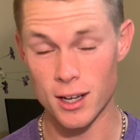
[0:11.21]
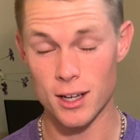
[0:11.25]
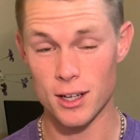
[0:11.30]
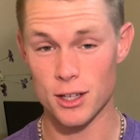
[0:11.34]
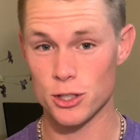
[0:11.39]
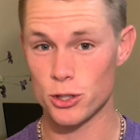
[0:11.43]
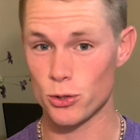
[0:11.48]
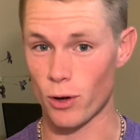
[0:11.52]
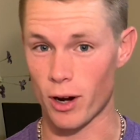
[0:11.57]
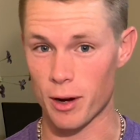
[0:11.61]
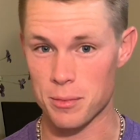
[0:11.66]

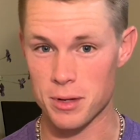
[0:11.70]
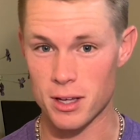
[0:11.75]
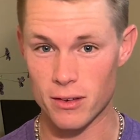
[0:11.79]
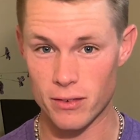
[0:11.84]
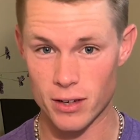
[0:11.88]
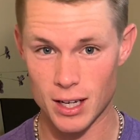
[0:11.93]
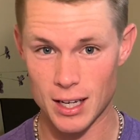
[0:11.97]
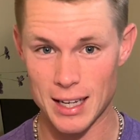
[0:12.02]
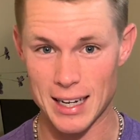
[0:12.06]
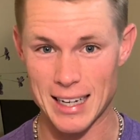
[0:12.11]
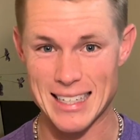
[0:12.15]
So I'm
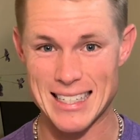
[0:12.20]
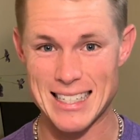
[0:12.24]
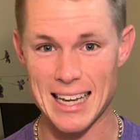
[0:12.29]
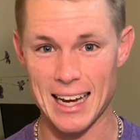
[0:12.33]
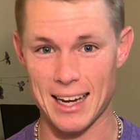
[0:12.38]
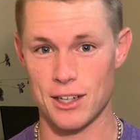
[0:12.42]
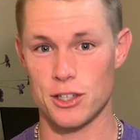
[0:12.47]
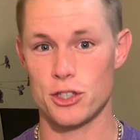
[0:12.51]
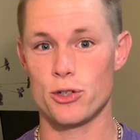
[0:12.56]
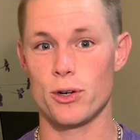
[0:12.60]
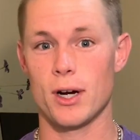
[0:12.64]
giving it a
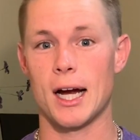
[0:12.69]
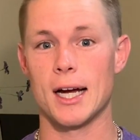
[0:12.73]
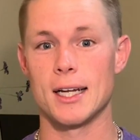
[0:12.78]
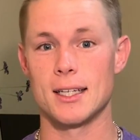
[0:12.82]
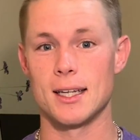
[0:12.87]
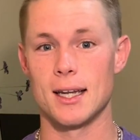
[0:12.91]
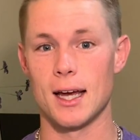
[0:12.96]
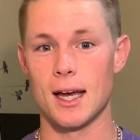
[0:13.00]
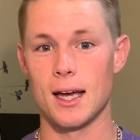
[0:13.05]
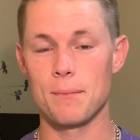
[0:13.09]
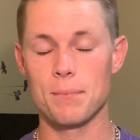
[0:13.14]
second try
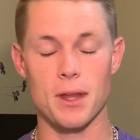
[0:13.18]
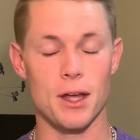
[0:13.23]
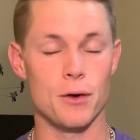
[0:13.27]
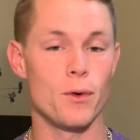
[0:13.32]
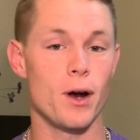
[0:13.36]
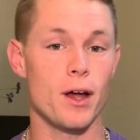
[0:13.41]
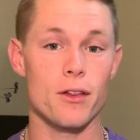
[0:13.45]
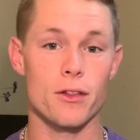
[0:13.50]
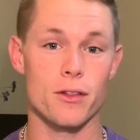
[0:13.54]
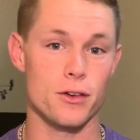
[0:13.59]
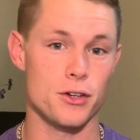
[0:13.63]
today, and
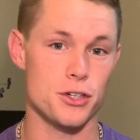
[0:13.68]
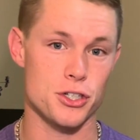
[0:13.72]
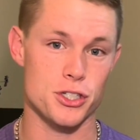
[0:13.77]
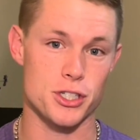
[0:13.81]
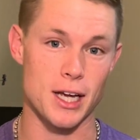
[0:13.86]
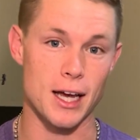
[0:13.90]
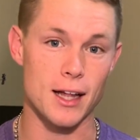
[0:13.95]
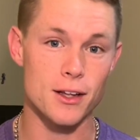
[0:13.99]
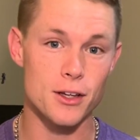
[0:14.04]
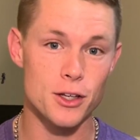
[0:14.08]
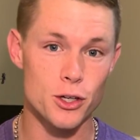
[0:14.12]
rather than just
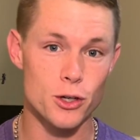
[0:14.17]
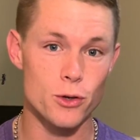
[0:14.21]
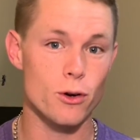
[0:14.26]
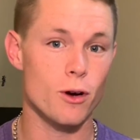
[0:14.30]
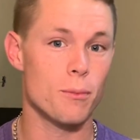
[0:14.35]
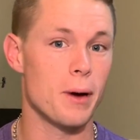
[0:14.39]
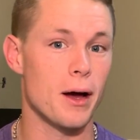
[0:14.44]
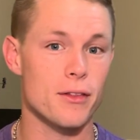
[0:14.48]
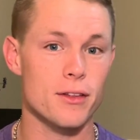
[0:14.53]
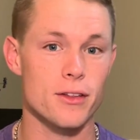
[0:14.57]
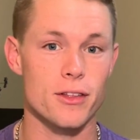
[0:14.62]
telling you
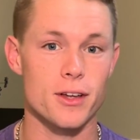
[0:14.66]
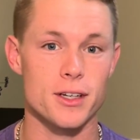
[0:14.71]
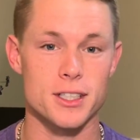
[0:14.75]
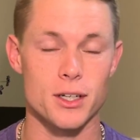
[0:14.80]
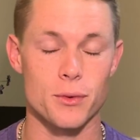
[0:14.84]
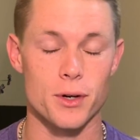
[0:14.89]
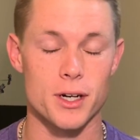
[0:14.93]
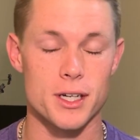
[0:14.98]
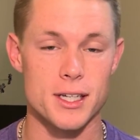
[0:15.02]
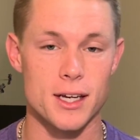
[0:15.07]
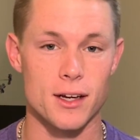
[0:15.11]
about the things I
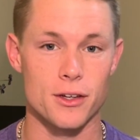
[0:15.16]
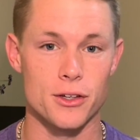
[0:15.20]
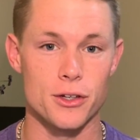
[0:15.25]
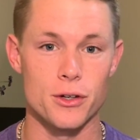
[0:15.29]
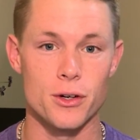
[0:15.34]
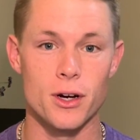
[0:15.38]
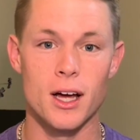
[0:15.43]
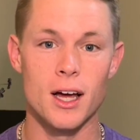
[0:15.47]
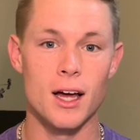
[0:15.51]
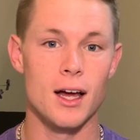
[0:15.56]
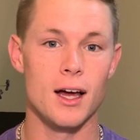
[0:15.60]
want to tell
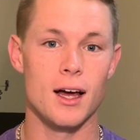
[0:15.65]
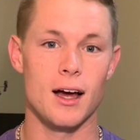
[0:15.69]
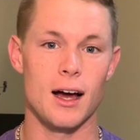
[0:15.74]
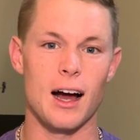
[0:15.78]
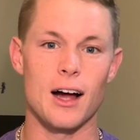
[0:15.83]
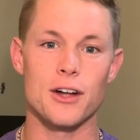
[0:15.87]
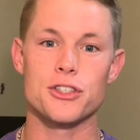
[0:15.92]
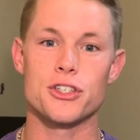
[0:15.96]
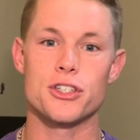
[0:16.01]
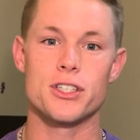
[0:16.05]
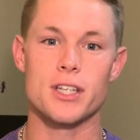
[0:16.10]
you,
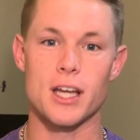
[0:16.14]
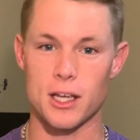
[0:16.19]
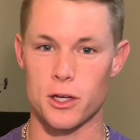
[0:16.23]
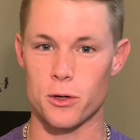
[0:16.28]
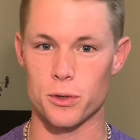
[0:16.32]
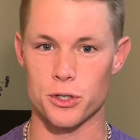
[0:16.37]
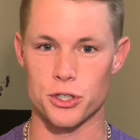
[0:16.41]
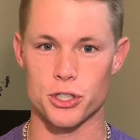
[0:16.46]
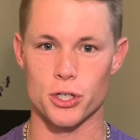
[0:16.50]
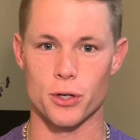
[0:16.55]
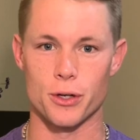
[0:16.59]
I'll just take you
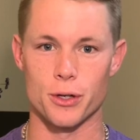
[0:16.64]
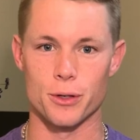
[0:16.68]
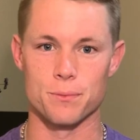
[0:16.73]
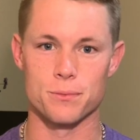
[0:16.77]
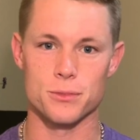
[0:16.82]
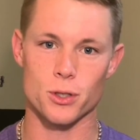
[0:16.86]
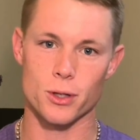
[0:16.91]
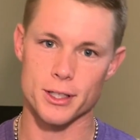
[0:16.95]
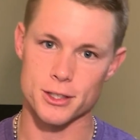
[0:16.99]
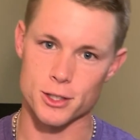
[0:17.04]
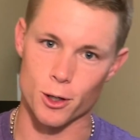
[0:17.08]
and show you.
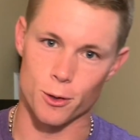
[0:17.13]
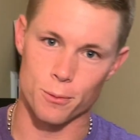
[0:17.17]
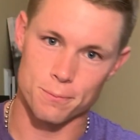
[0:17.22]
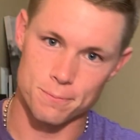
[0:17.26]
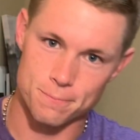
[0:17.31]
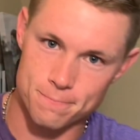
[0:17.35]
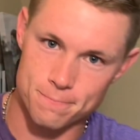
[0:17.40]
So let's go.